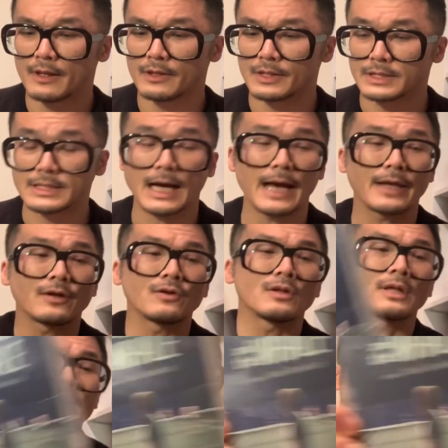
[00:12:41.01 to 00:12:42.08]
The
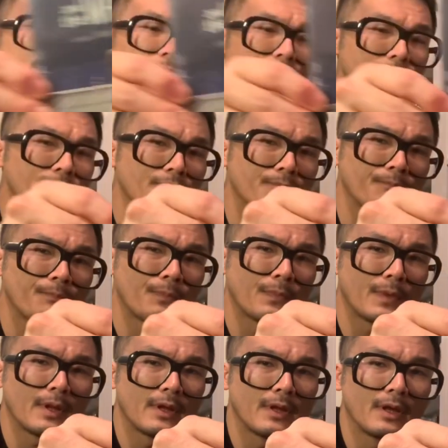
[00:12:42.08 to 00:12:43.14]
title is
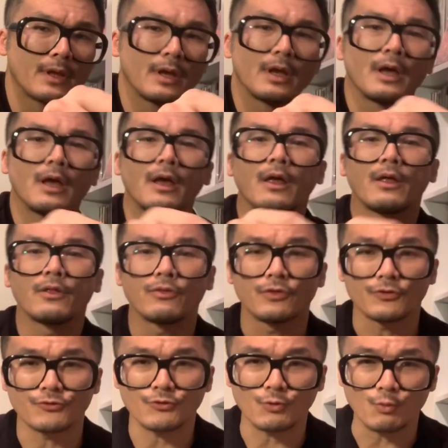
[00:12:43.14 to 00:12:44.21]
The
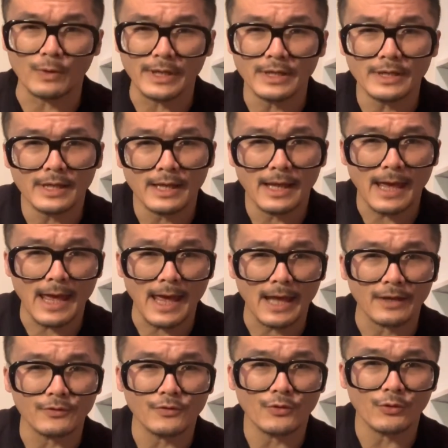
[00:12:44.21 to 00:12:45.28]
Squid
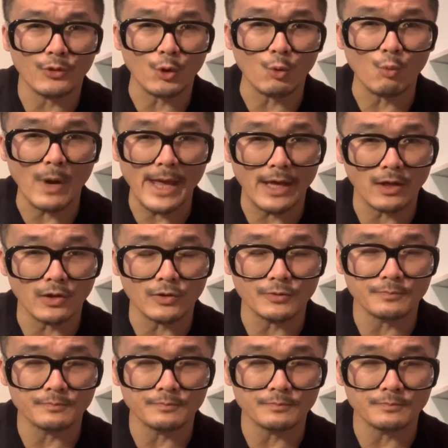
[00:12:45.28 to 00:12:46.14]
and the Whale.